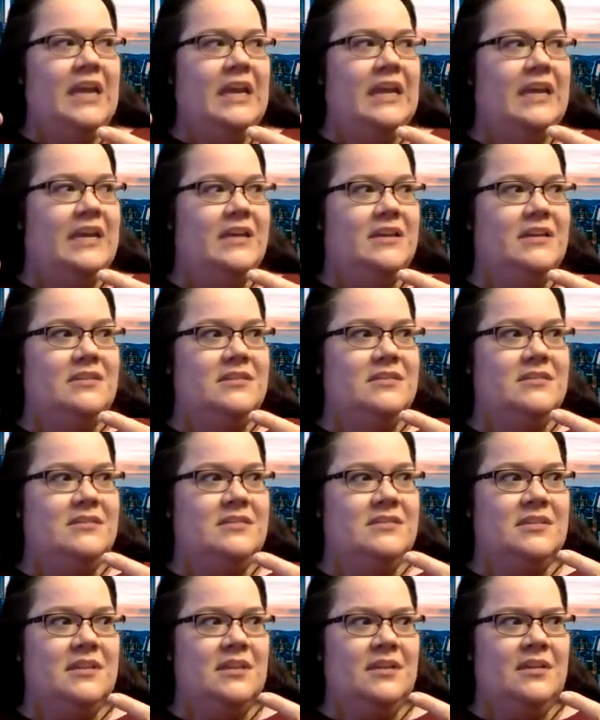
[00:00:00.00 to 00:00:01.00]

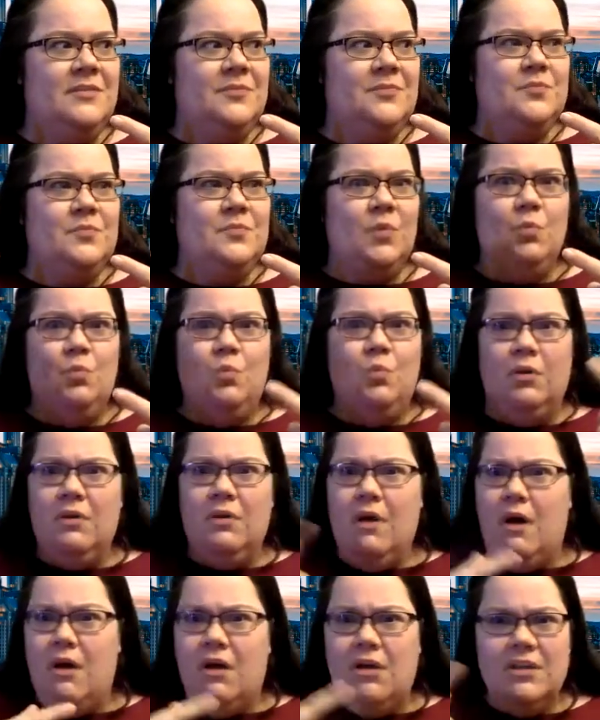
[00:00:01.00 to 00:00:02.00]
is we're
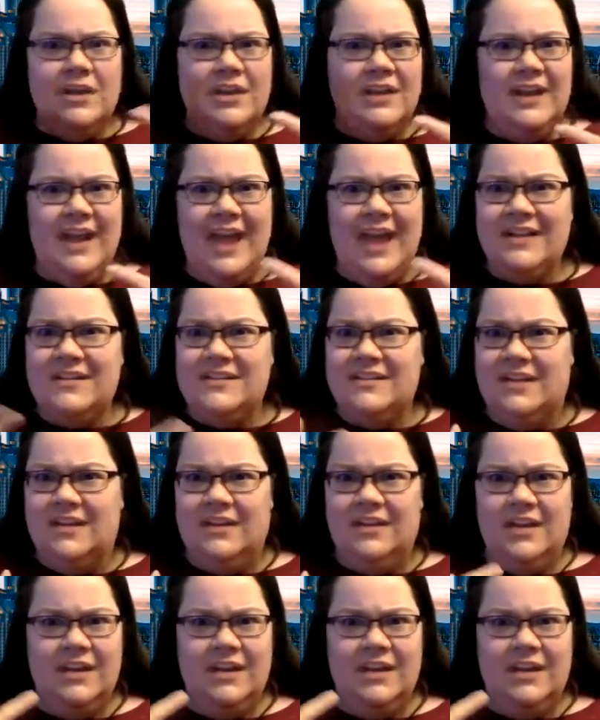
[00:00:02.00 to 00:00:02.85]
all connected